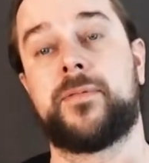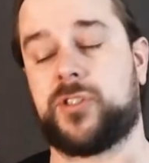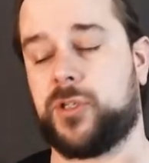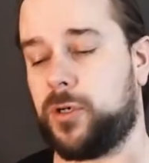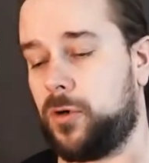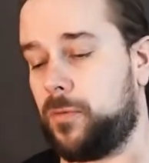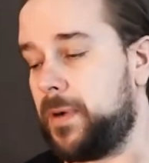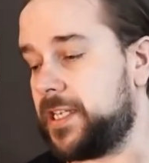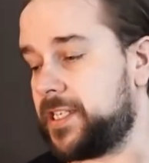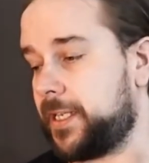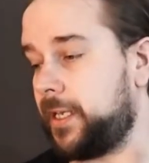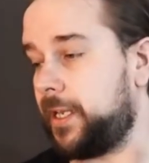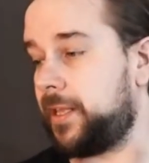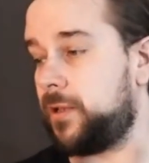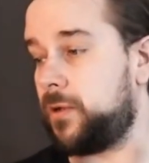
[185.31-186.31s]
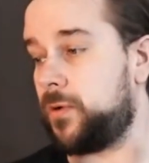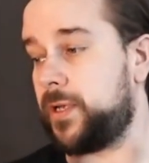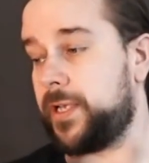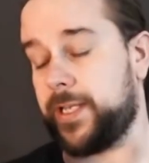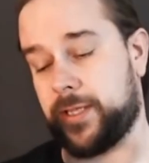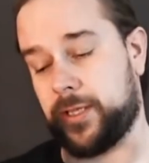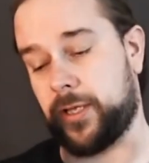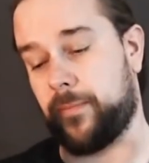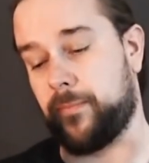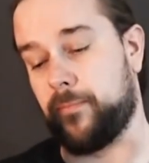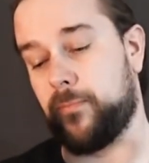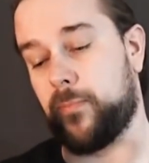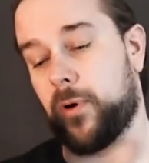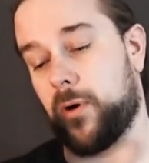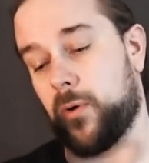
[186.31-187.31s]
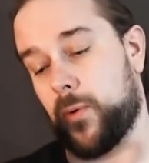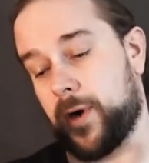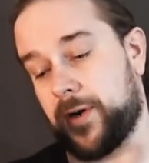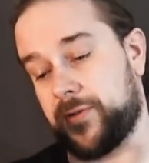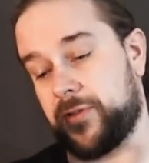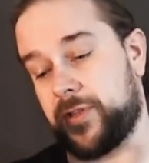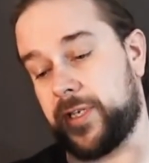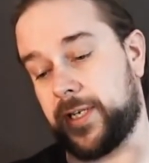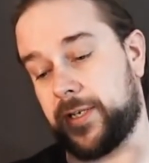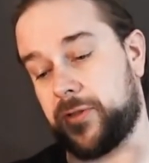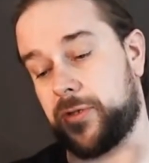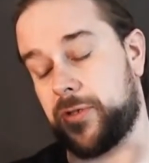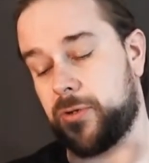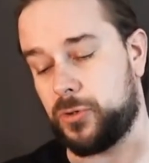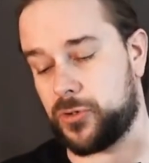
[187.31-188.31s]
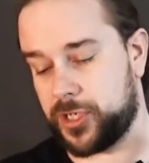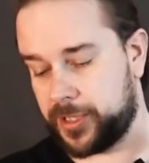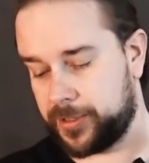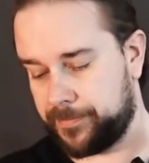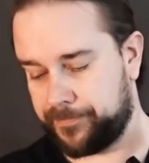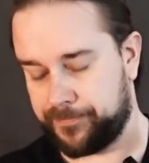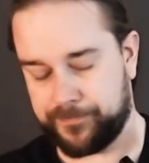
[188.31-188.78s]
So basically you need the power the thing to use it.